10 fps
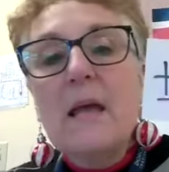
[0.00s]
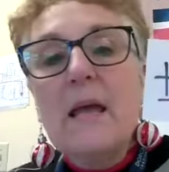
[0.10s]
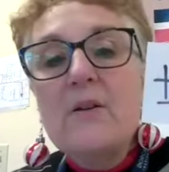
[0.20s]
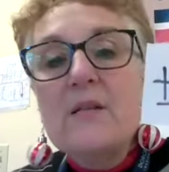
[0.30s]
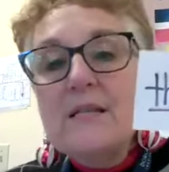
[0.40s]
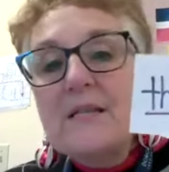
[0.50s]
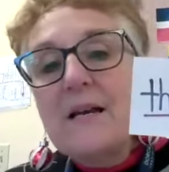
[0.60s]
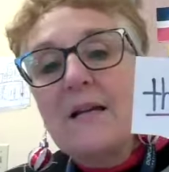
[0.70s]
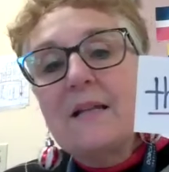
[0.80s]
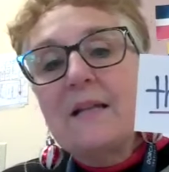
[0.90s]
Here's a
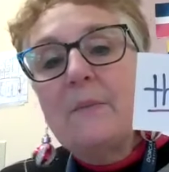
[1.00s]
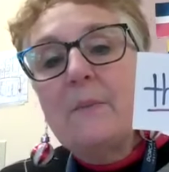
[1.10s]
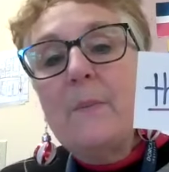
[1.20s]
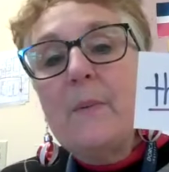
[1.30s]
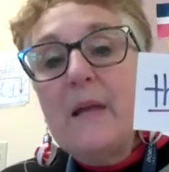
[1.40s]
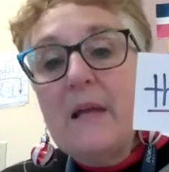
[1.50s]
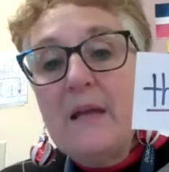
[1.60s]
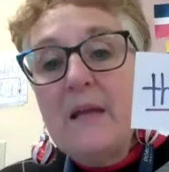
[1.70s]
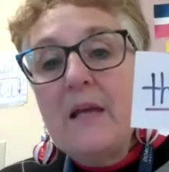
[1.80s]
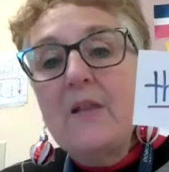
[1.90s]
silent
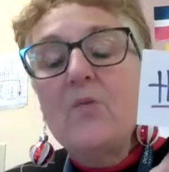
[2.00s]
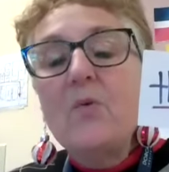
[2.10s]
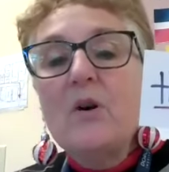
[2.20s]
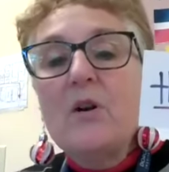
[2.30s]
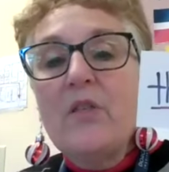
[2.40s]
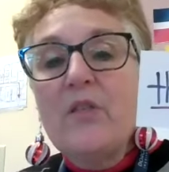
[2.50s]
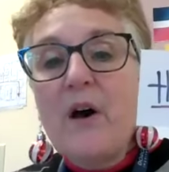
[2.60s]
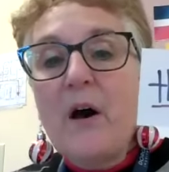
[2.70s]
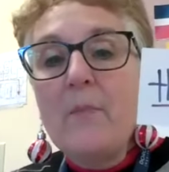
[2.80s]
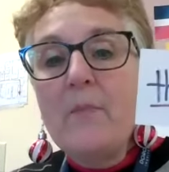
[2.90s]
B in the word
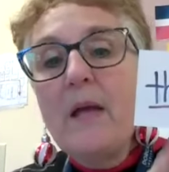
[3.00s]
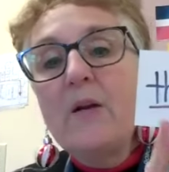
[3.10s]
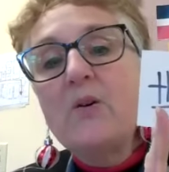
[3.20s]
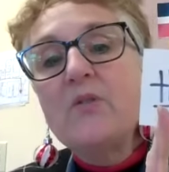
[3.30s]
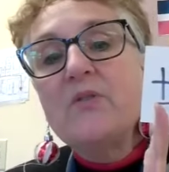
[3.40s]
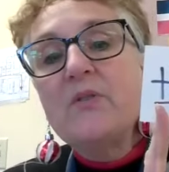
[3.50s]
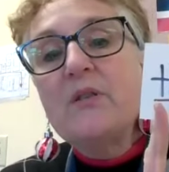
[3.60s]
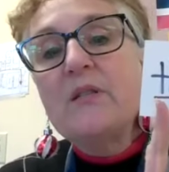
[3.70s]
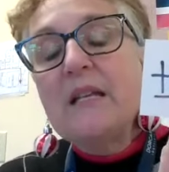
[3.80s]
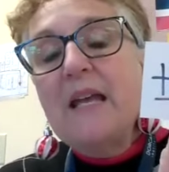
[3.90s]
thumb and also
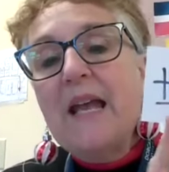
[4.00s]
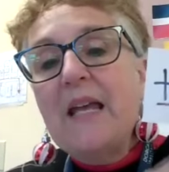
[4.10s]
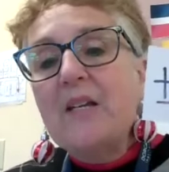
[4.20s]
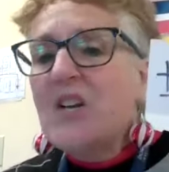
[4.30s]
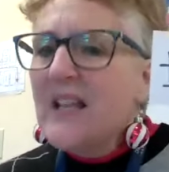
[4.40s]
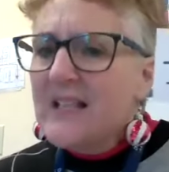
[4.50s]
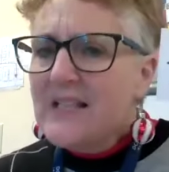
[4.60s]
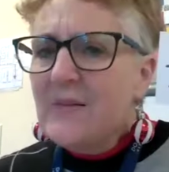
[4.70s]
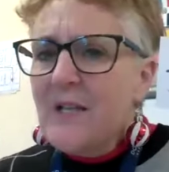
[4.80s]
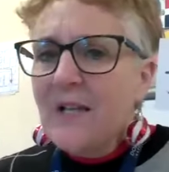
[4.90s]
the TH.
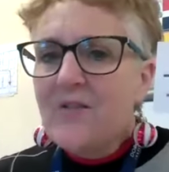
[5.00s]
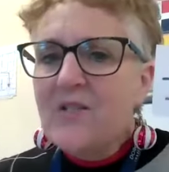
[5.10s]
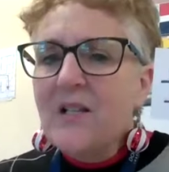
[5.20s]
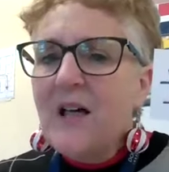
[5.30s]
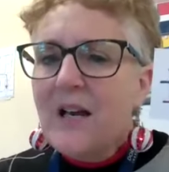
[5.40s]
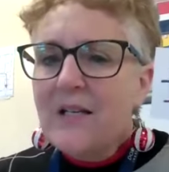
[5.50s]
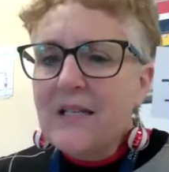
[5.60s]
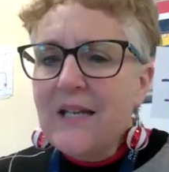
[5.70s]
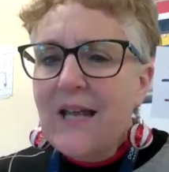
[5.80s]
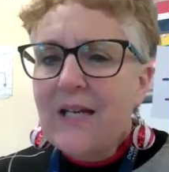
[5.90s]
Seems like there's a lot of
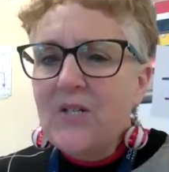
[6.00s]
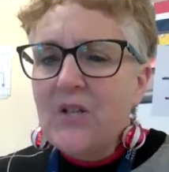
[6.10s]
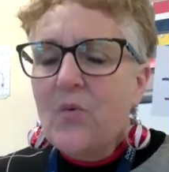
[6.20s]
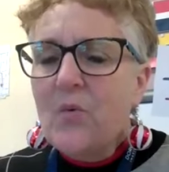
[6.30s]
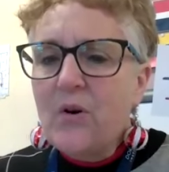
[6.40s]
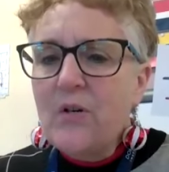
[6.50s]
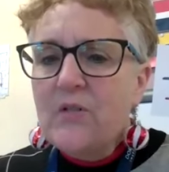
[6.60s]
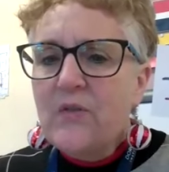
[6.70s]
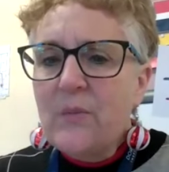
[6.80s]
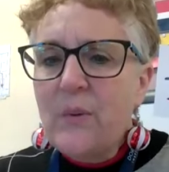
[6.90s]
TH in the
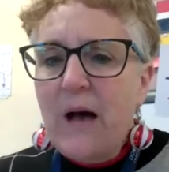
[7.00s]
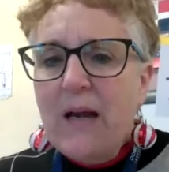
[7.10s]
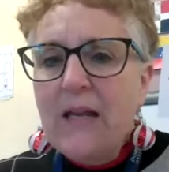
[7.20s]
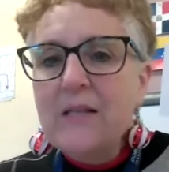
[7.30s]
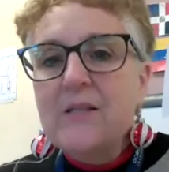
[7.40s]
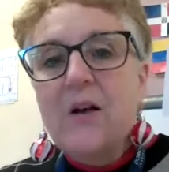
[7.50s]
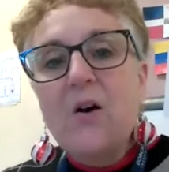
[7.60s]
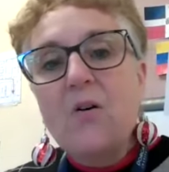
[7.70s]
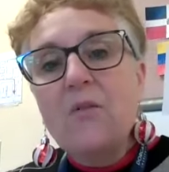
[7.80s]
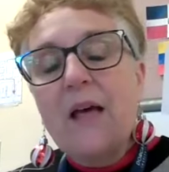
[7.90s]
words for the body.
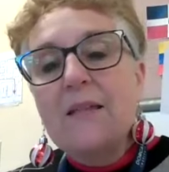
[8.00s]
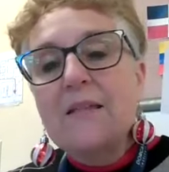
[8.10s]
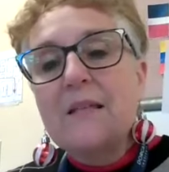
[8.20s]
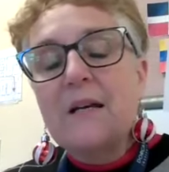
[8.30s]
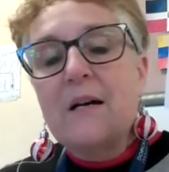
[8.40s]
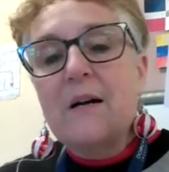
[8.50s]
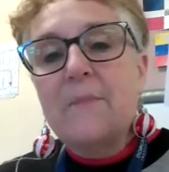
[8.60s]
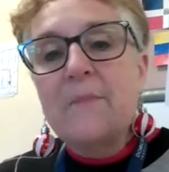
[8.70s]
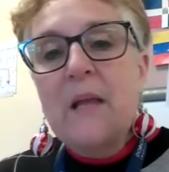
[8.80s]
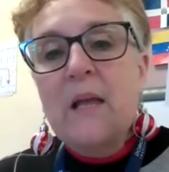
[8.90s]
So that's,
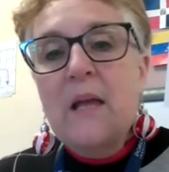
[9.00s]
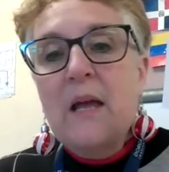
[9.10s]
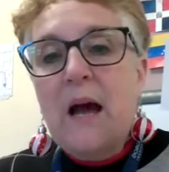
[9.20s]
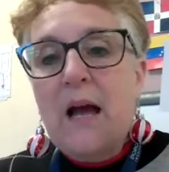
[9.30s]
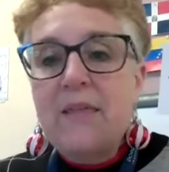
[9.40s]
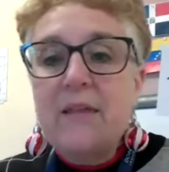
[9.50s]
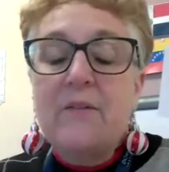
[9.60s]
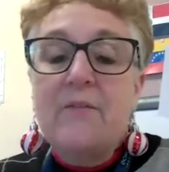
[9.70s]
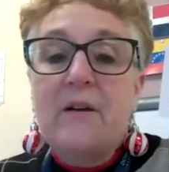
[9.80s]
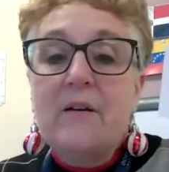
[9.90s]
I
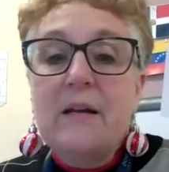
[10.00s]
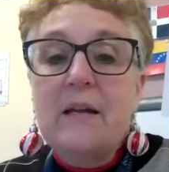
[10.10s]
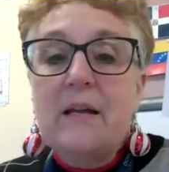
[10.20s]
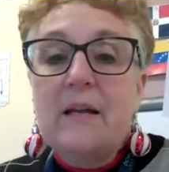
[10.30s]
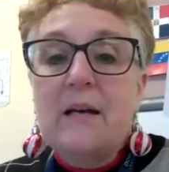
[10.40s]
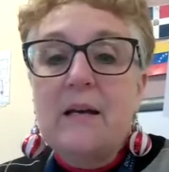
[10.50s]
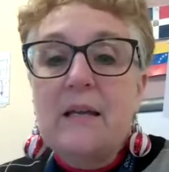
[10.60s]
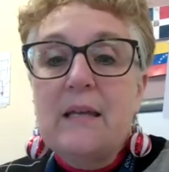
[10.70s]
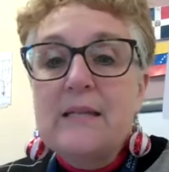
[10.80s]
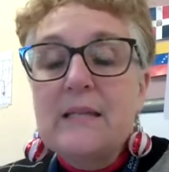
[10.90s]
think, a very
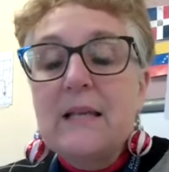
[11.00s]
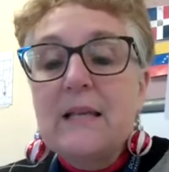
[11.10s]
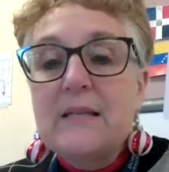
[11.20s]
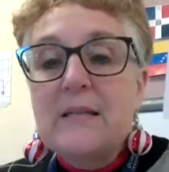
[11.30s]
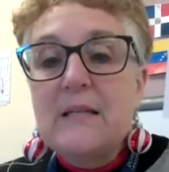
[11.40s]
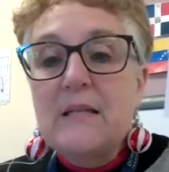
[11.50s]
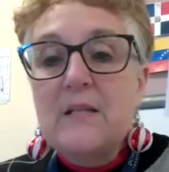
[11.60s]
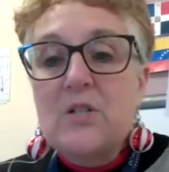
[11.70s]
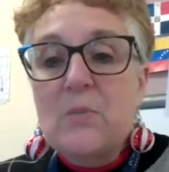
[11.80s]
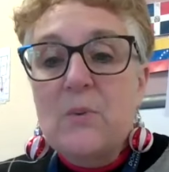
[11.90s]
easy lesson to
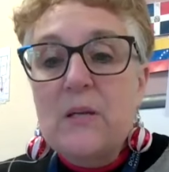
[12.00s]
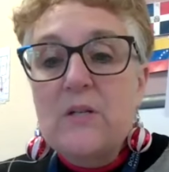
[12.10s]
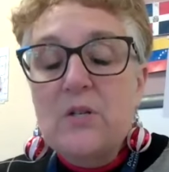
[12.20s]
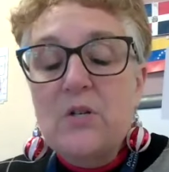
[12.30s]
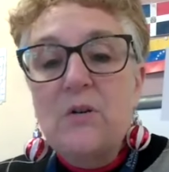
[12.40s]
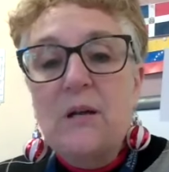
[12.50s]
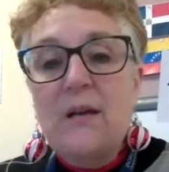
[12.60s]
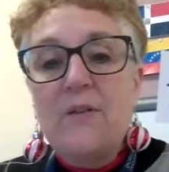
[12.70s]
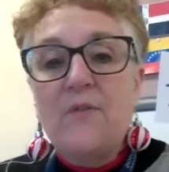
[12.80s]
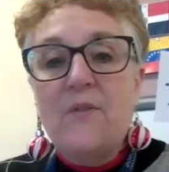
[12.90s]
jump into
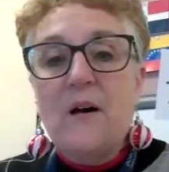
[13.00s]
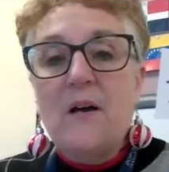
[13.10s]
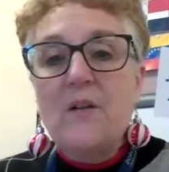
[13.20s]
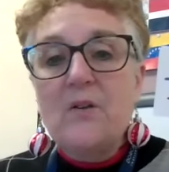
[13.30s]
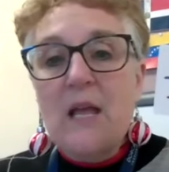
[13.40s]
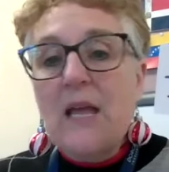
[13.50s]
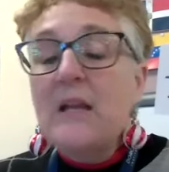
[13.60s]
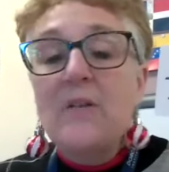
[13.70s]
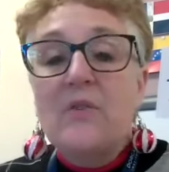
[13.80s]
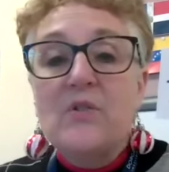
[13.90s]
if
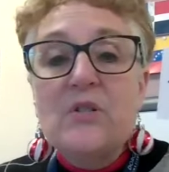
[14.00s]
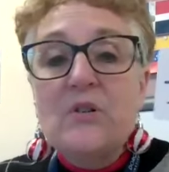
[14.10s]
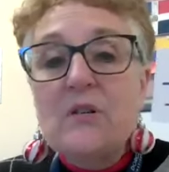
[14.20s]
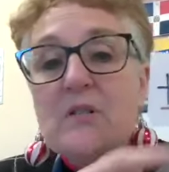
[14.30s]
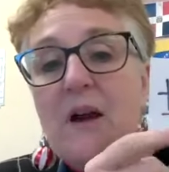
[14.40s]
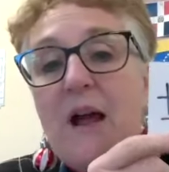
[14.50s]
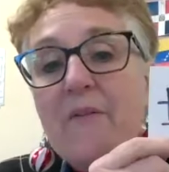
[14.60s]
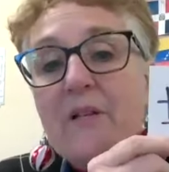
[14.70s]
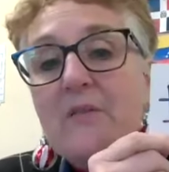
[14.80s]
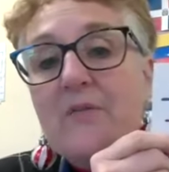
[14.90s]
any of your students are
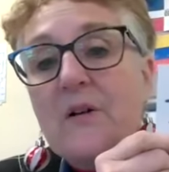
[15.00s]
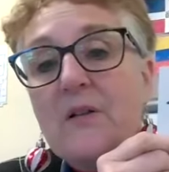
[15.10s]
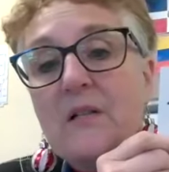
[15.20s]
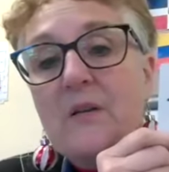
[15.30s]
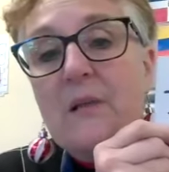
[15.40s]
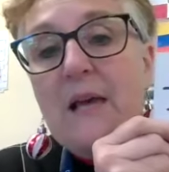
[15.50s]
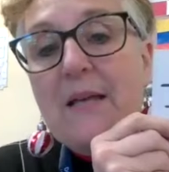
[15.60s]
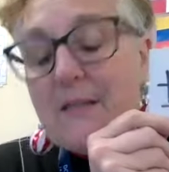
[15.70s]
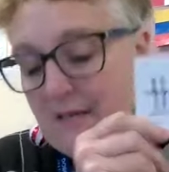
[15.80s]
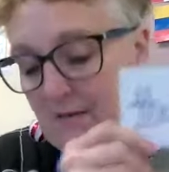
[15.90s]
having difficulty with
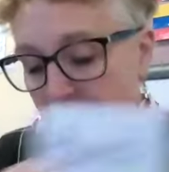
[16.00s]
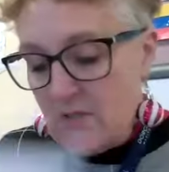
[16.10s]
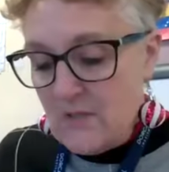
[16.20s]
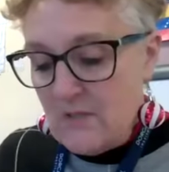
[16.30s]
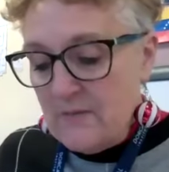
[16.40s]
that sound.